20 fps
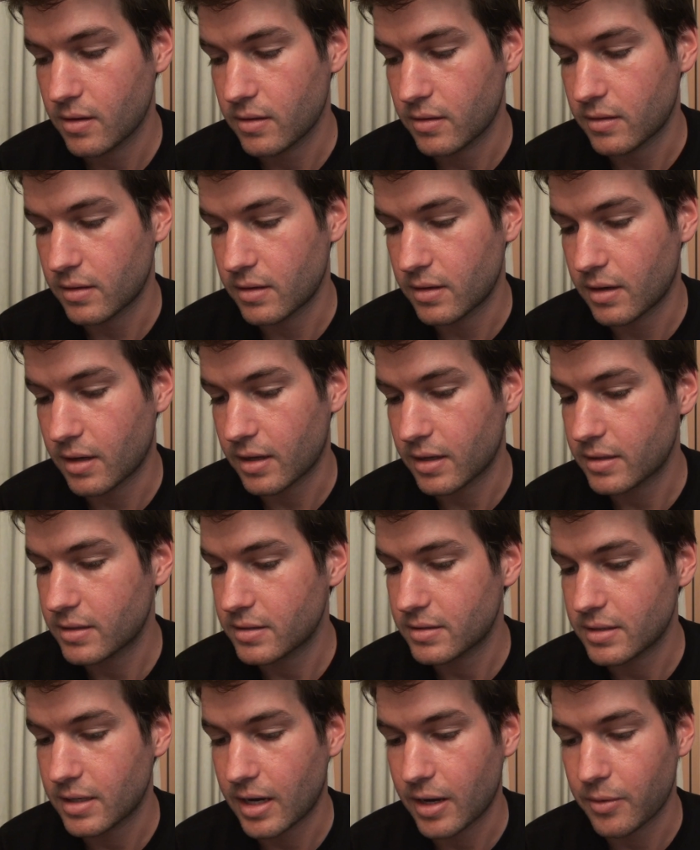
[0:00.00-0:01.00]
the knight
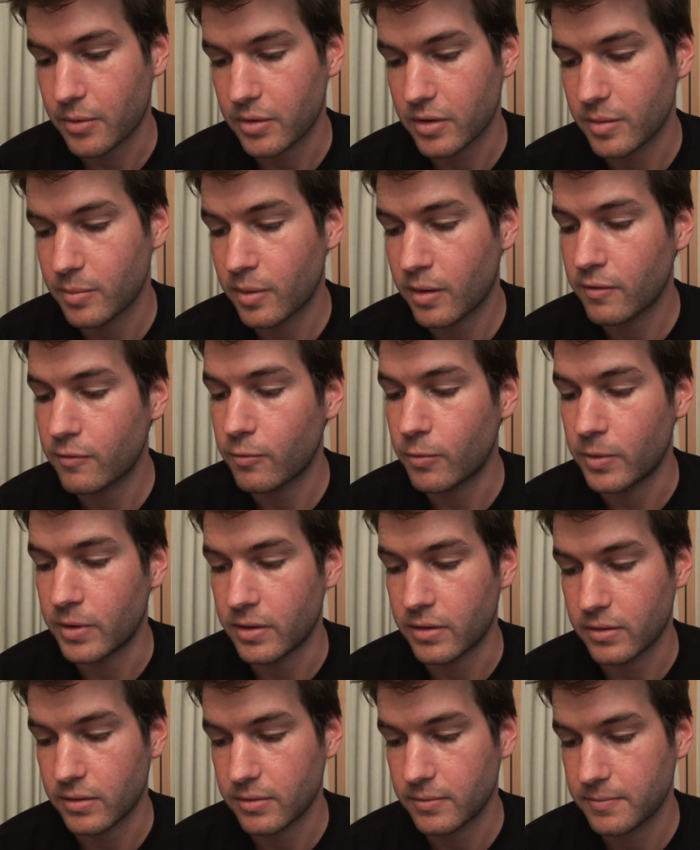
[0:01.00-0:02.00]
towered above
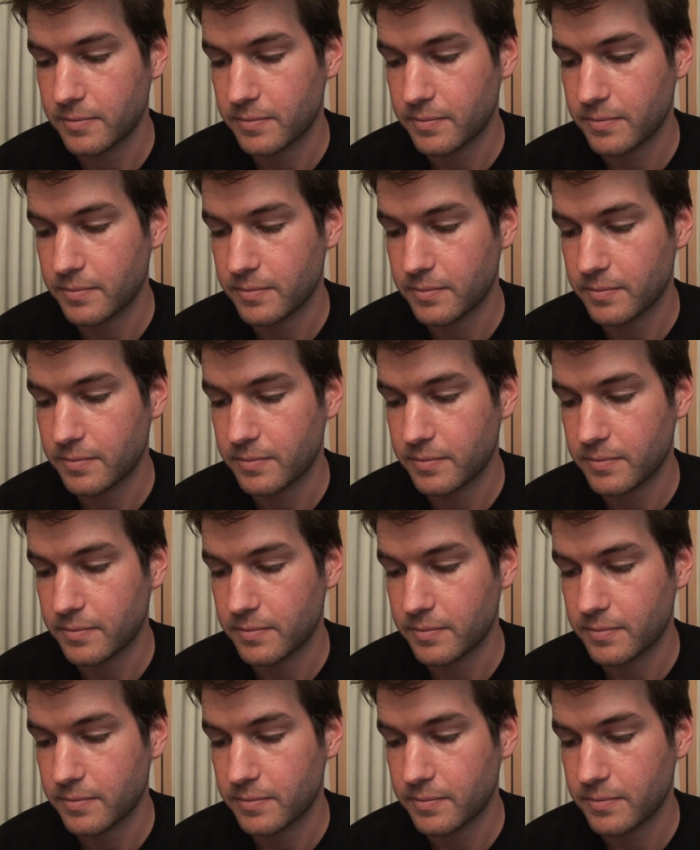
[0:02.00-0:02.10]
Will